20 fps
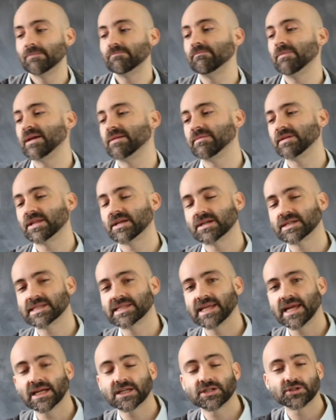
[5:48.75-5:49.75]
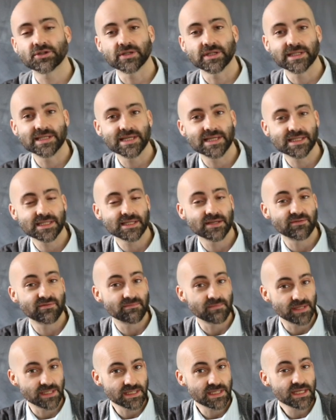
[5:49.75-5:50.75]
Maybe there's an extra disk of
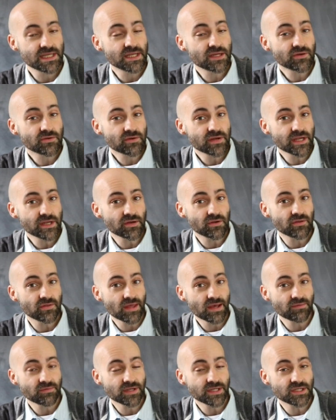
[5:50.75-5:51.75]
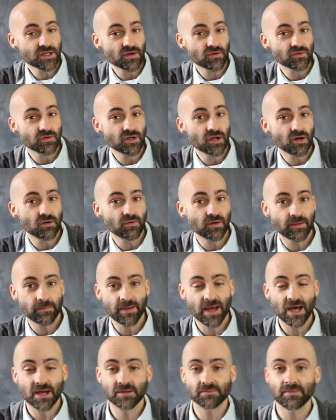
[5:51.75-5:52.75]
material that we don't know
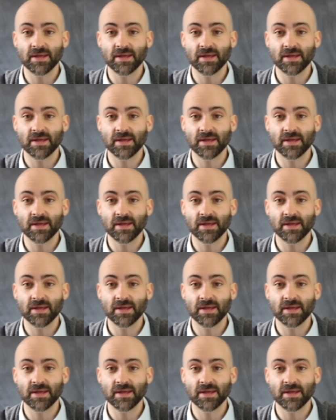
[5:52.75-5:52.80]
about.